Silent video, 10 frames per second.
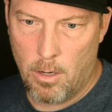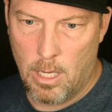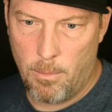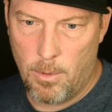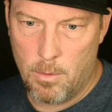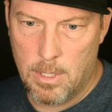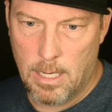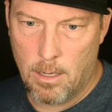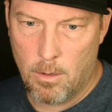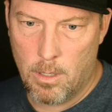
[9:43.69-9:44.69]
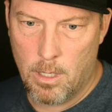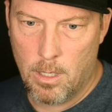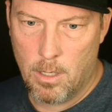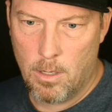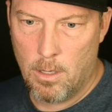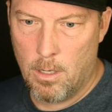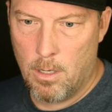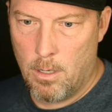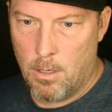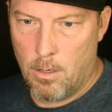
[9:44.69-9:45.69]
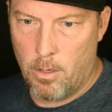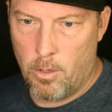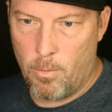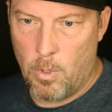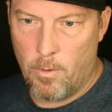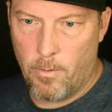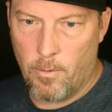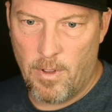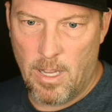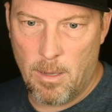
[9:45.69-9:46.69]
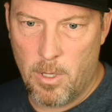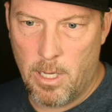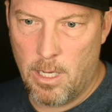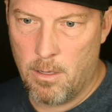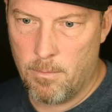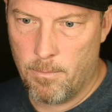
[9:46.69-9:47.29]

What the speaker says: to keep you down on your beautiful family.